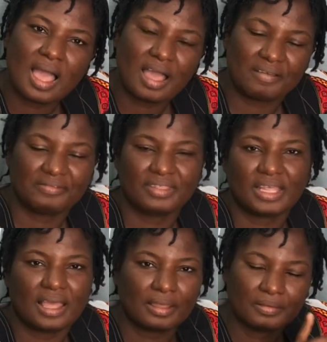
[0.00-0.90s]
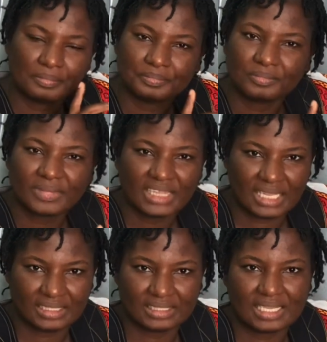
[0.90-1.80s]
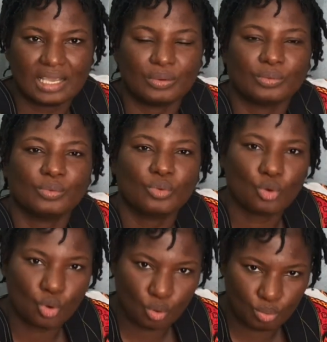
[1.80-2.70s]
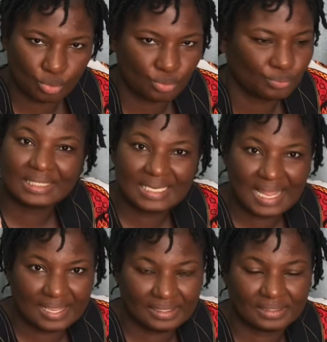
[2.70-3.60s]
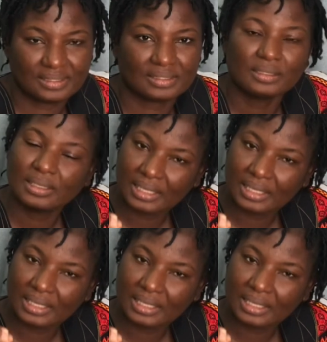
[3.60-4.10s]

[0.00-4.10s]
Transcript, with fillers: after the town Obo. Dice.